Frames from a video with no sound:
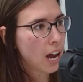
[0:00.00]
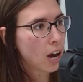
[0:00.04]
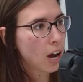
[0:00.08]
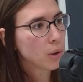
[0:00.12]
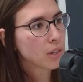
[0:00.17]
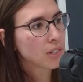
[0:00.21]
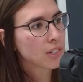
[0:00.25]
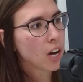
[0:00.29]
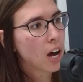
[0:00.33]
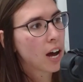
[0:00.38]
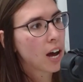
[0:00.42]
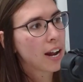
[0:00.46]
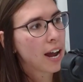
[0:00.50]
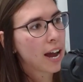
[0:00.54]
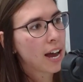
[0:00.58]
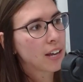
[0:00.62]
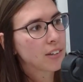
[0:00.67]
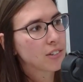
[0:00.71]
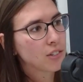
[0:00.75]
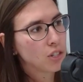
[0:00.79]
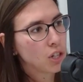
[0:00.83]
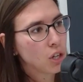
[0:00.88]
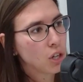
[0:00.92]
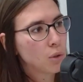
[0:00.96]
How has God
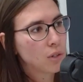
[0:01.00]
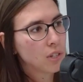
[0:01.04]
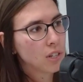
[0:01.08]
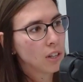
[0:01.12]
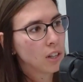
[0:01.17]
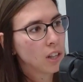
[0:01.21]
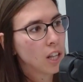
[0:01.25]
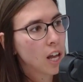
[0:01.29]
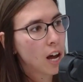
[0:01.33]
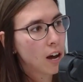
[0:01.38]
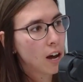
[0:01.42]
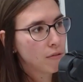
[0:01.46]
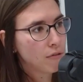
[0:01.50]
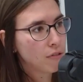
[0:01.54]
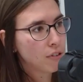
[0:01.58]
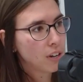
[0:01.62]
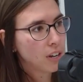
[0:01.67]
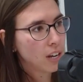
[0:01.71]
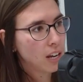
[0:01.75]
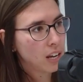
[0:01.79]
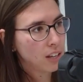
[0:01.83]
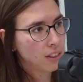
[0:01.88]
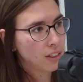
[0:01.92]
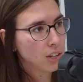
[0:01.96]
asked you to love
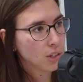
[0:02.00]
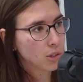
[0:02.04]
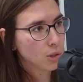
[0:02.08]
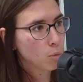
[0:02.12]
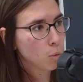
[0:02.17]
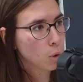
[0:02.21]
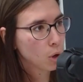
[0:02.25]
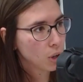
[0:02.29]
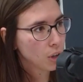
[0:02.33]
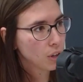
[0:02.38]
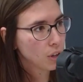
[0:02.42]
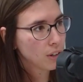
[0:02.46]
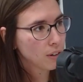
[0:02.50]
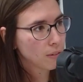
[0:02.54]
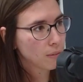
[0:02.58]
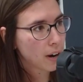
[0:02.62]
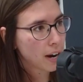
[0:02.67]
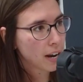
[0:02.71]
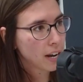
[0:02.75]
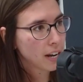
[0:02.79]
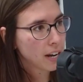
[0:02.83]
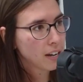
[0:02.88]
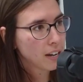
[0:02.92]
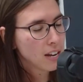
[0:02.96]
in this world,
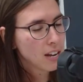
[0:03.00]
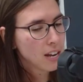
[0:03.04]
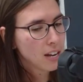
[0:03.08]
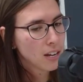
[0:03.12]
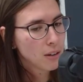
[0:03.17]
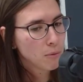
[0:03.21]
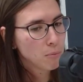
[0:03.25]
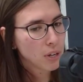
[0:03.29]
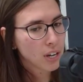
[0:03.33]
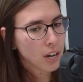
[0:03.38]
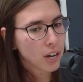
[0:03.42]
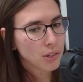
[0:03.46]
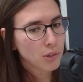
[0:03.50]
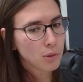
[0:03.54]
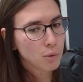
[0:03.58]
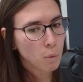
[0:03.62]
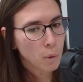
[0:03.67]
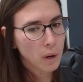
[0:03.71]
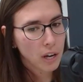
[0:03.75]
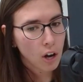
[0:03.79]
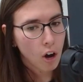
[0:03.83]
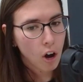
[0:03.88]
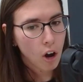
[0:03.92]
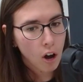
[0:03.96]
right? because
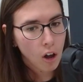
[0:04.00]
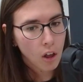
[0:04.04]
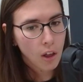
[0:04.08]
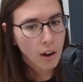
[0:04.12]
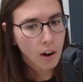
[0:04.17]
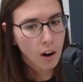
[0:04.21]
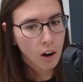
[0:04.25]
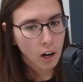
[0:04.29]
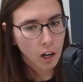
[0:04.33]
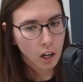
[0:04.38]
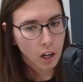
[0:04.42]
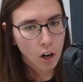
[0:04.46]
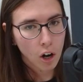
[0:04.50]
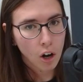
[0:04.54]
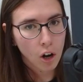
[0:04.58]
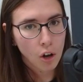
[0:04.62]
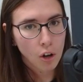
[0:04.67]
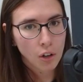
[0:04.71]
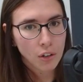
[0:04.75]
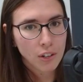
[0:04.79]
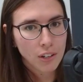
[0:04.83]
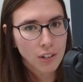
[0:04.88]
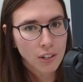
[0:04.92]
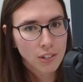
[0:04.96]
we all are
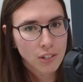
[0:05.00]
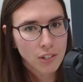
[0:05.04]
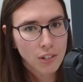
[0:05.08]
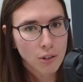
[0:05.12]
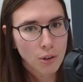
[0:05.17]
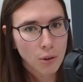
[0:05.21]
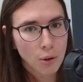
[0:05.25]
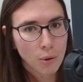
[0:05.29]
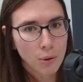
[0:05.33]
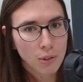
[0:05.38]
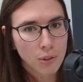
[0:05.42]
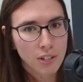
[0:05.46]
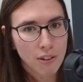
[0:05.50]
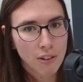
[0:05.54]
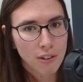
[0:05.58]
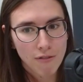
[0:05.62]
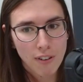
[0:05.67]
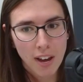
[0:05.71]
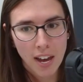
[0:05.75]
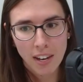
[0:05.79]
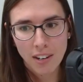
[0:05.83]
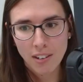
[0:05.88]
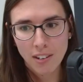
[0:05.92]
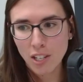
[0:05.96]
called to
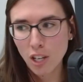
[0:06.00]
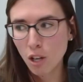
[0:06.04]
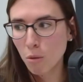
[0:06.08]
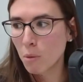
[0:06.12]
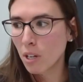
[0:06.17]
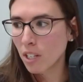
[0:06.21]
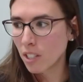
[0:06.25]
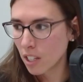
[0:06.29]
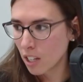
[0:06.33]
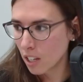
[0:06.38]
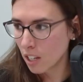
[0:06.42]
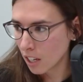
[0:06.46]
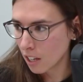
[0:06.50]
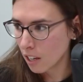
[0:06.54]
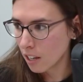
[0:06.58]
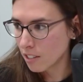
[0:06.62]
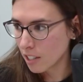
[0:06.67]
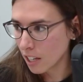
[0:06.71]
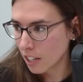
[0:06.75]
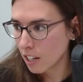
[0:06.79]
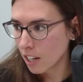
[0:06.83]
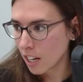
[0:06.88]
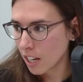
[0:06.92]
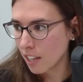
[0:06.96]
defend human
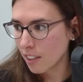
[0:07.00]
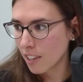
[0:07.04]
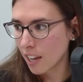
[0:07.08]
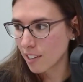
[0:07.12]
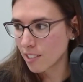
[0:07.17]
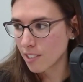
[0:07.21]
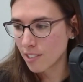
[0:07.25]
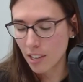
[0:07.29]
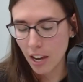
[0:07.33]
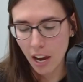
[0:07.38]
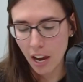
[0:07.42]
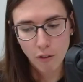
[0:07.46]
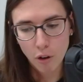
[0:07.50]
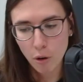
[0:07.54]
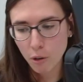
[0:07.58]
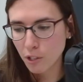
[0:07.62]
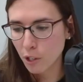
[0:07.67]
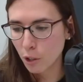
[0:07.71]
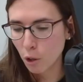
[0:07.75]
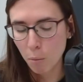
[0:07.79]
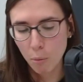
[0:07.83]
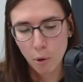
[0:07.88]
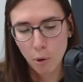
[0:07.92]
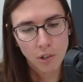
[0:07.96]
dignity. That's every
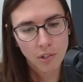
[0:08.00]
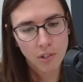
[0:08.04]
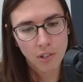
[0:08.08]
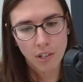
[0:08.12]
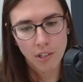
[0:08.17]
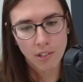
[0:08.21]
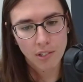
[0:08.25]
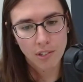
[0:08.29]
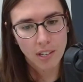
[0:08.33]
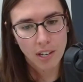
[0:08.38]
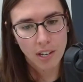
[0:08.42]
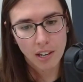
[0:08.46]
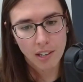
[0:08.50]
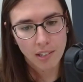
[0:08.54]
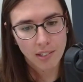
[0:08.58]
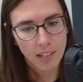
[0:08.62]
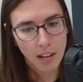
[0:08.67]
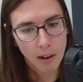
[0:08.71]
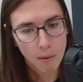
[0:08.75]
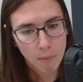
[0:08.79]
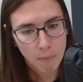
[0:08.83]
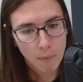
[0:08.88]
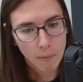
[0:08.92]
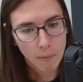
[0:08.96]
single person is
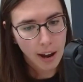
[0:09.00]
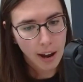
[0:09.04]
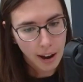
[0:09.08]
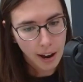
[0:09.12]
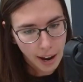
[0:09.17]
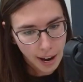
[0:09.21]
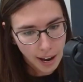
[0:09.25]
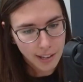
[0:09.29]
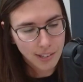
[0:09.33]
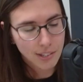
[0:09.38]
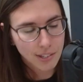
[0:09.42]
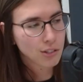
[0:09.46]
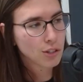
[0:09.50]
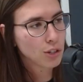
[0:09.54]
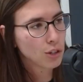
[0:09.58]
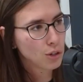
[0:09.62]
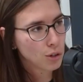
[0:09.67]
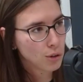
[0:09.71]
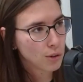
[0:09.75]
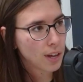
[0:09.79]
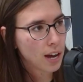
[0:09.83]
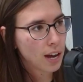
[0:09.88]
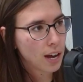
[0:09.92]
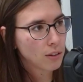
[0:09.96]
asked to
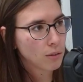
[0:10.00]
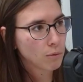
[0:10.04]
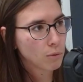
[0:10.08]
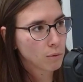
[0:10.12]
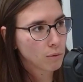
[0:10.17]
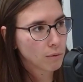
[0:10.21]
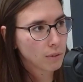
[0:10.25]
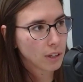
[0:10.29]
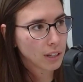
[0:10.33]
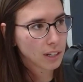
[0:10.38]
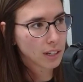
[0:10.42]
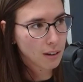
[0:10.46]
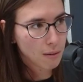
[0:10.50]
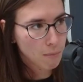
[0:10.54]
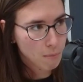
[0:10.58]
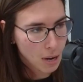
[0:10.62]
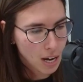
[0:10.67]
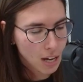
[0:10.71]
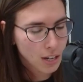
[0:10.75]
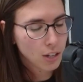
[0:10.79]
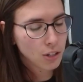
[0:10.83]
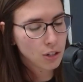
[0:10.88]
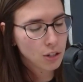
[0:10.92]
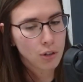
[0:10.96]
do that, like
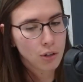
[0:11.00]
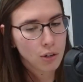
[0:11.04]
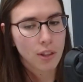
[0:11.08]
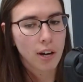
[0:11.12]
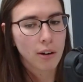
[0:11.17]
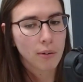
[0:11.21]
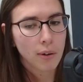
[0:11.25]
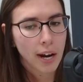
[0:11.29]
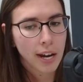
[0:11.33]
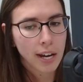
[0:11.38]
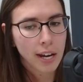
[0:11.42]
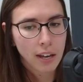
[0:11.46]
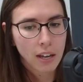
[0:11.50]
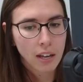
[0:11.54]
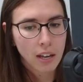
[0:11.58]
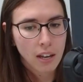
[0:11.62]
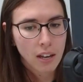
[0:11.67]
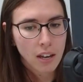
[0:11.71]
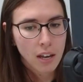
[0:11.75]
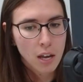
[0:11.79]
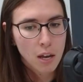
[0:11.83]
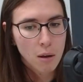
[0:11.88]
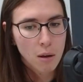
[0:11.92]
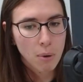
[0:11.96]
commanded to do that, right?
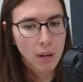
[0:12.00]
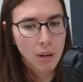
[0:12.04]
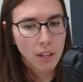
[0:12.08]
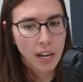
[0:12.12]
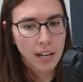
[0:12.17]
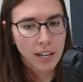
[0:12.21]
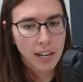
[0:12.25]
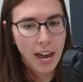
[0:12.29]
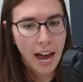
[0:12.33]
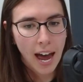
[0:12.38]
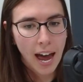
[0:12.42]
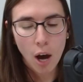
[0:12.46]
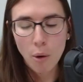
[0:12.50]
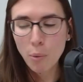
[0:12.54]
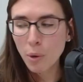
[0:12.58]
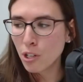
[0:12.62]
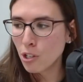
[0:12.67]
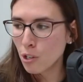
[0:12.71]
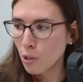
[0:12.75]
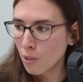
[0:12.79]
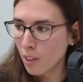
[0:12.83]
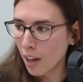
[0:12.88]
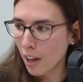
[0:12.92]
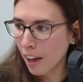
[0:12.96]
But like how we
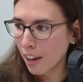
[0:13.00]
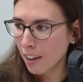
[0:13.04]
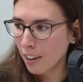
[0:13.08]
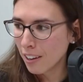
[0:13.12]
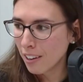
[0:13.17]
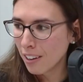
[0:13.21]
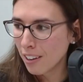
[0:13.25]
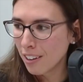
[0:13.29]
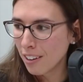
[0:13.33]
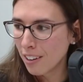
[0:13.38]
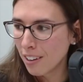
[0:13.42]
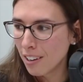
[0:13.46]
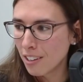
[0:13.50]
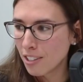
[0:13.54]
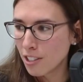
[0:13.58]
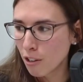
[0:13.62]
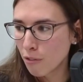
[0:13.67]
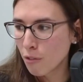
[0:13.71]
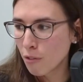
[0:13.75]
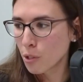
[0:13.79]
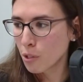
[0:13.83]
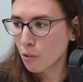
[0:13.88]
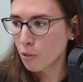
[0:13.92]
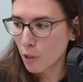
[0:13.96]
do that
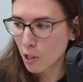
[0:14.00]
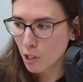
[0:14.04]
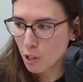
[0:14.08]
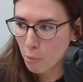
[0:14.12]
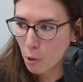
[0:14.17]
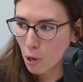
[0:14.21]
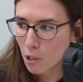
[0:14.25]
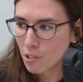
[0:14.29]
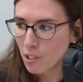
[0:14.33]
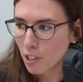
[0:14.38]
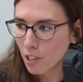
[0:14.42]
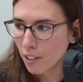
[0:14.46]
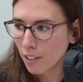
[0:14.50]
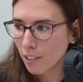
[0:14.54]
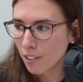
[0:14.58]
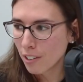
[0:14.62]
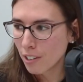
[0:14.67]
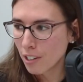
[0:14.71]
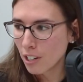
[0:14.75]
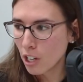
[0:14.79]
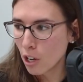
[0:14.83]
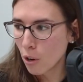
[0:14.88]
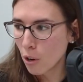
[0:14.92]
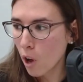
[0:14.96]
differs for each person.
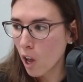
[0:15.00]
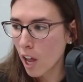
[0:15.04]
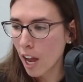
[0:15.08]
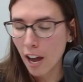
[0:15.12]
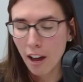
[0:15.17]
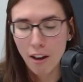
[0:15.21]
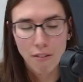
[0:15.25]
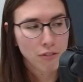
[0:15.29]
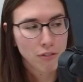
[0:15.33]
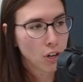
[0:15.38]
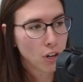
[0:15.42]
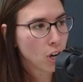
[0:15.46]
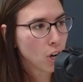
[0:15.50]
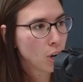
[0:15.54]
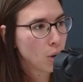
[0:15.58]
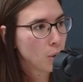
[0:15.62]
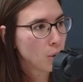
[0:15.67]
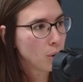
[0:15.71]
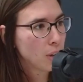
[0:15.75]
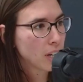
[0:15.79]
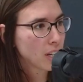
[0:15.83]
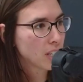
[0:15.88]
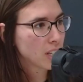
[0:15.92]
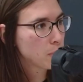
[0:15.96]
You all have your
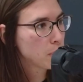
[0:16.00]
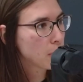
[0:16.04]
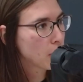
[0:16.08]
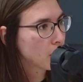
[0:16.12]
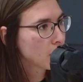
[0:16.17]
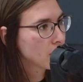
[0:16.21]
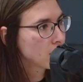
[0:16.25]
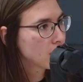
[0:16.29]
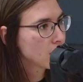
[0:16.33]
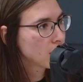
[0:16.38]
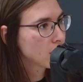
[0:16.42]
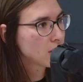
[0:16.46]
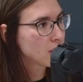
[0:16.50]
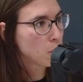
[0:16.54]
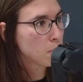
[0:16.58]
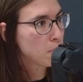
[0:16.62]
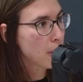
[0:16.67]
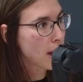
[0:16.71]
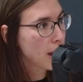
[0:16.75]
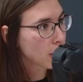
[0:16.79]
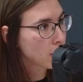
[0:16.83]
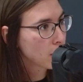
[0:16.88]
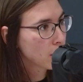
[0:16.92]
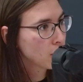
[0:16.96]
own experiences, your
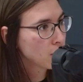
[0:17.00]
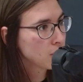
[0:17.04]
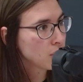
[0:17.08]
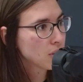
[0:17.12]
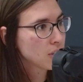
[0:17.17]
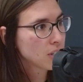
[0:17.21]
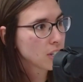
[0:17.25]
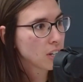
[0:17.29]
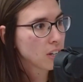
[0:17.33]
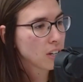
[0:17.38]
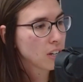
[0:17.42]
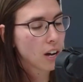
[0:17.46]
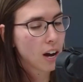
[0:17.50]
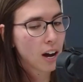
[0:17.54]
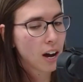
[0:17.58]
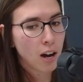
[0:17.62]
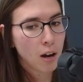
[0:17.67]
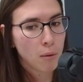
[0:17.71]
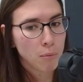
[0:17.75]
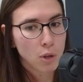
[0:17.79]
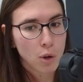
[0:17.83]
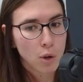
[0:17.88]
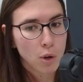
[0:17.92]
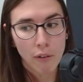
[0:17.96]
backgrounds.
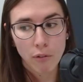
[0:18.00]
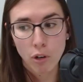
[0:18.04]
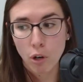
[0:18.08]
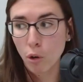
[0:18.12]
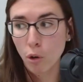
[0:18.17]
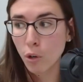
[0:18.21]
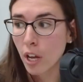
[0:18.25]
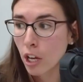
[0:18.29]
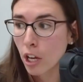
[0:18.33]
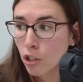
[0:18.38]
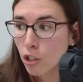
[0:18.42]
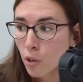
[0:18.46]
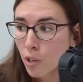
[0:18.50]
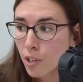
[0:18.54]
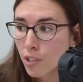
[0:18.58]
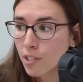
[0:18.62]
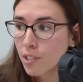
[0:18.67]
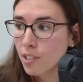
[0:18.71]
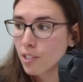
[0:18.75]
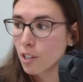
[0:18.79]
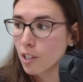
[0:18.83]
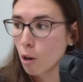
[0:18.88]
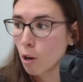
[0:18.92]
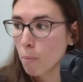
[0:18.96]
You have your own
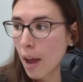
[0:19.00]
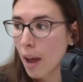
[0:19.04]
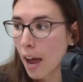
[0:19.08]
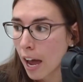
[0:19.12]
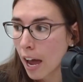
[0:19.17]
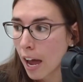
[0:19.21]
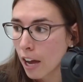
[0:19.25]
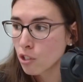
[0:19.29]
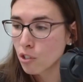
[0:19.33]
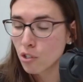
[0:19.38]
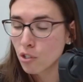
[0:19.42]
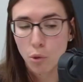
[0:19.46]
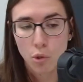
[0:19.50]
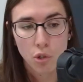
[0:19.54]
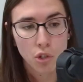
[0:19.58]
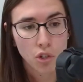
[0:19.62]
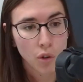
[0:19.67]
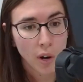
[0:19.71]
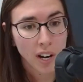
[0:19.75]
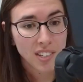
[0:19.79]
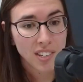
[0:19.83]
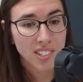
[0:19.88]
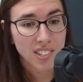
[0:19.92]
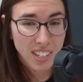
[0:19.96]
interests, your passions, your
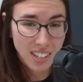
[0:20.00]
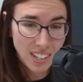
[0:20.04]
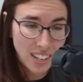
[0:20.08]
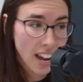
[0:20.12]
strengths.